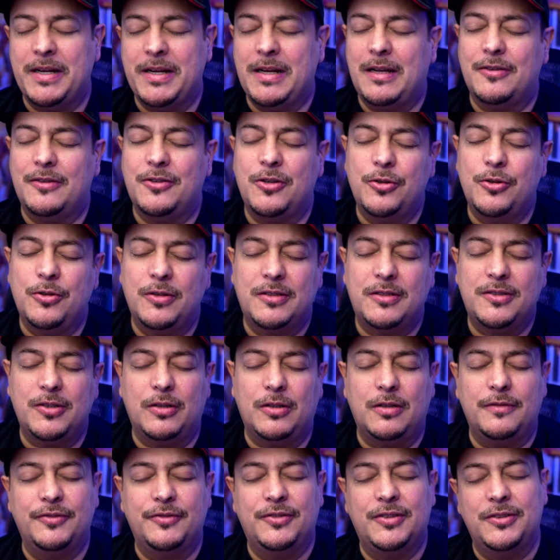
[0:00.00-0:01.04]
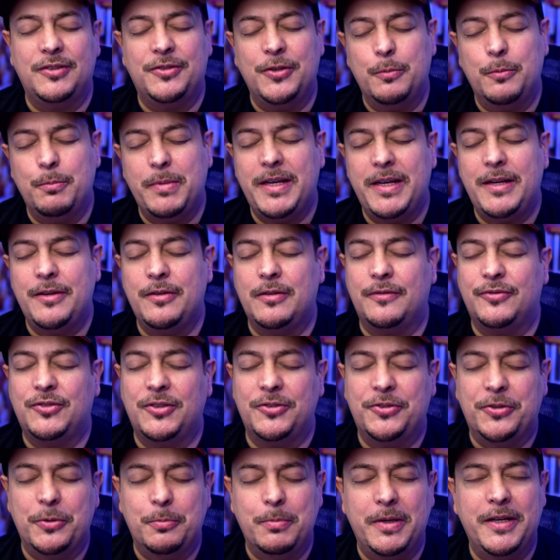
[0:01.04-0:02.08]
And I'd looked after domain
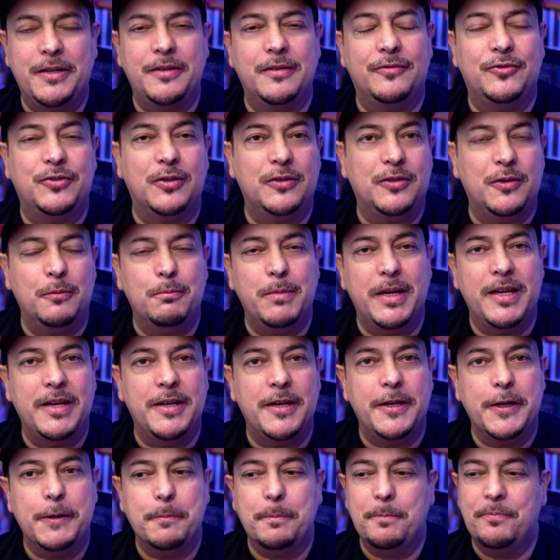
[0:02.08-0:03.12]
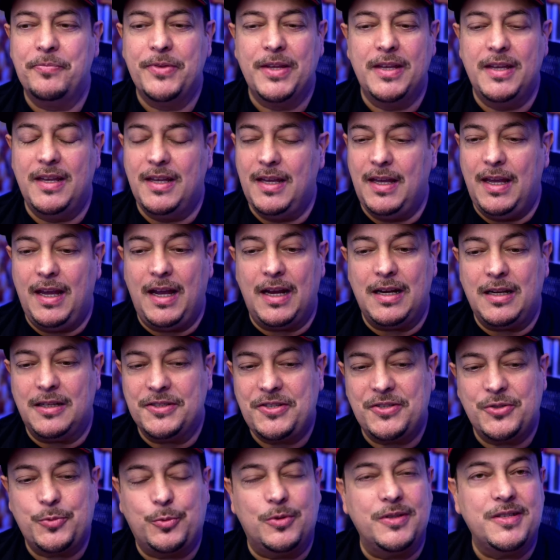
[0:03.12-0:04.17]
after domain after domain name. And I
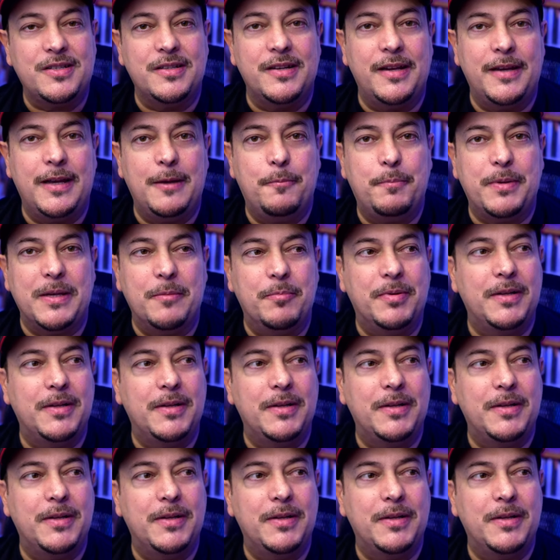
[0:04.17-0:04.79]
just wasn't happy.